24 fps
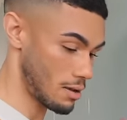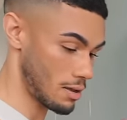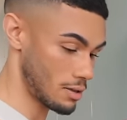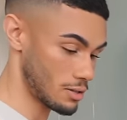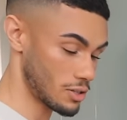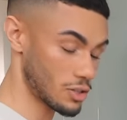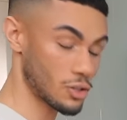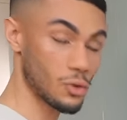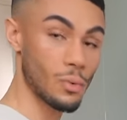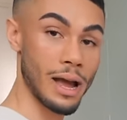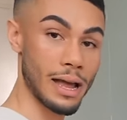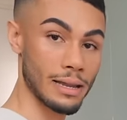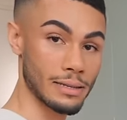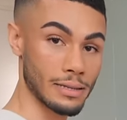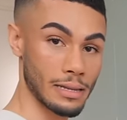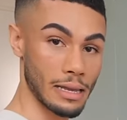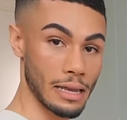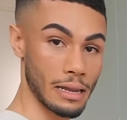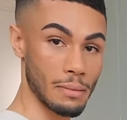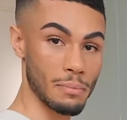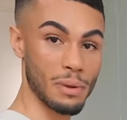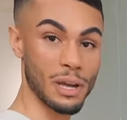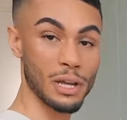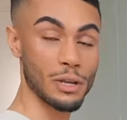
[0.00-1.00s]
square
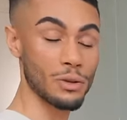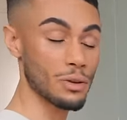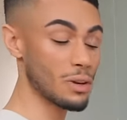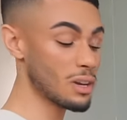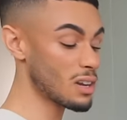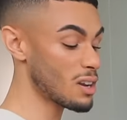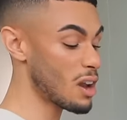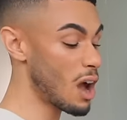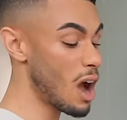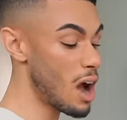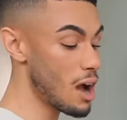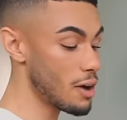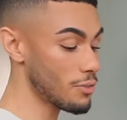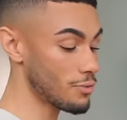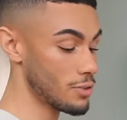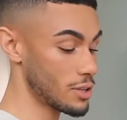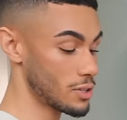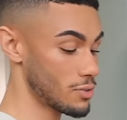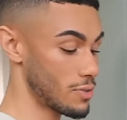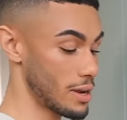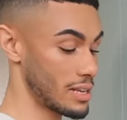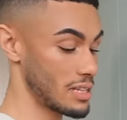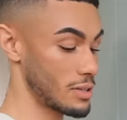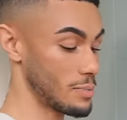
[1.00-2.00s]
tin, but you can half
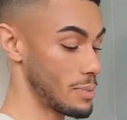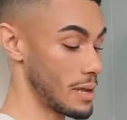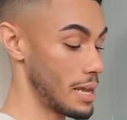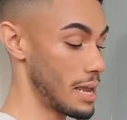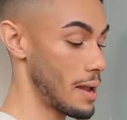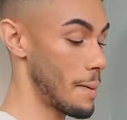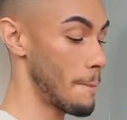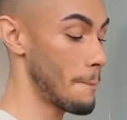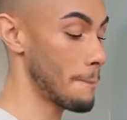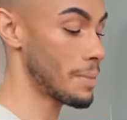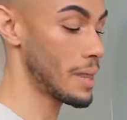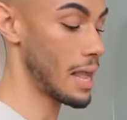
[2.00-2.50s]
this recipe